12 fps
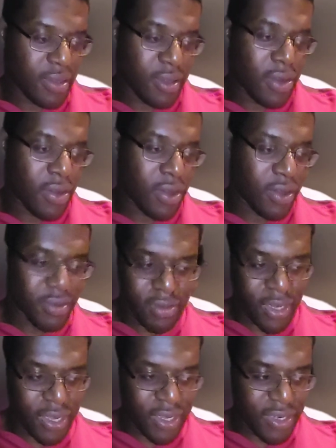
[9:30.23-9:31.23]
You know,
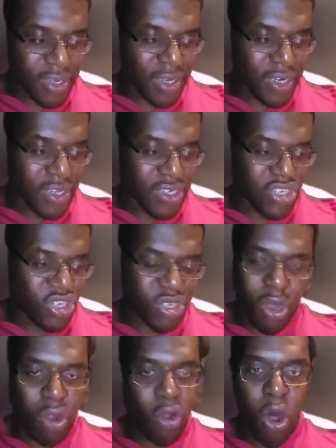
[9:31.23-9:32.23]
and it's just
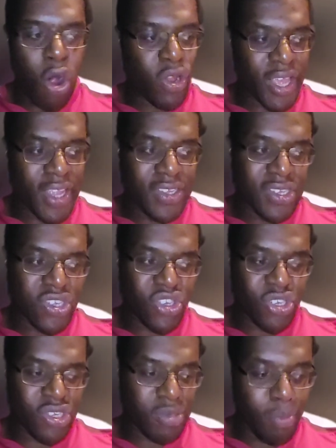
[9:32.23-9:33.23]
all it is
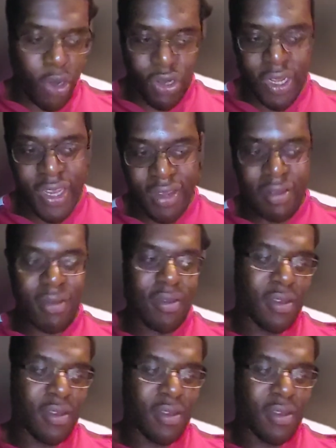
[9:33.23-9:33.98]
just modeling